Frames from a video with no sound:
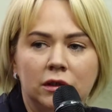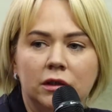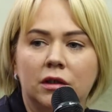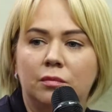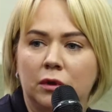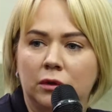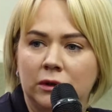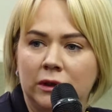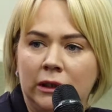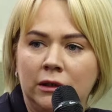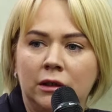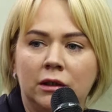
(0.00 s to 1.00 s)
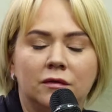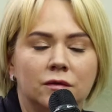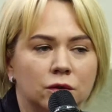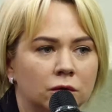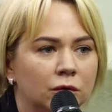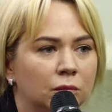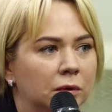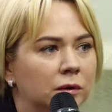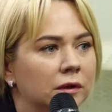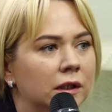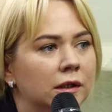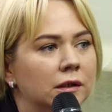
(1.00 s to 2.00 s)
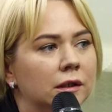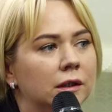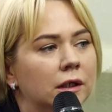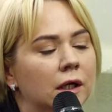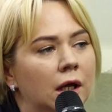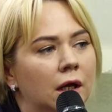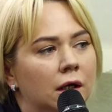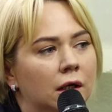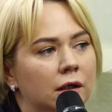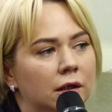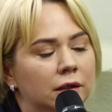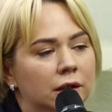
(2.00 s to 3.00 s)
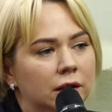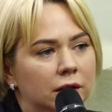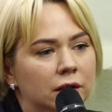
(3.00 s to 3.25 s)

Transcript: and families of missing people or POWs uh,